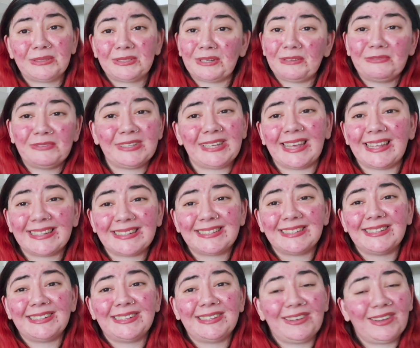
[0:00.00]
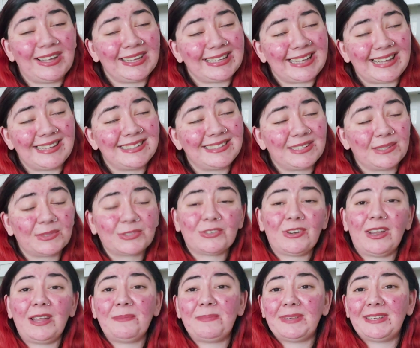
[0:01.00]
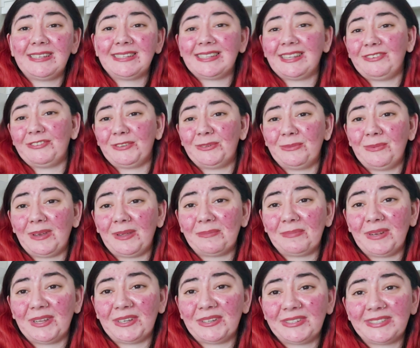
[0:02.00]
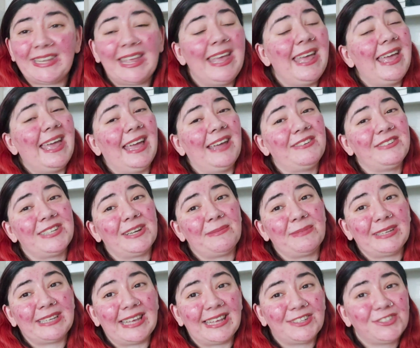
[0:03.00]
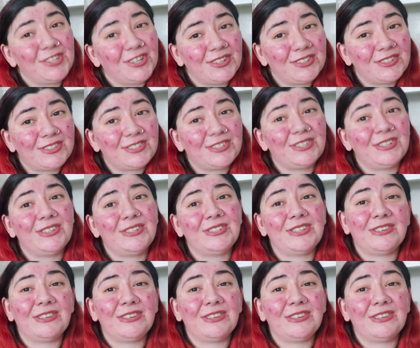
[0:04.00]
Don't forget to like and subscribe because I film and upload every time I get a chance to.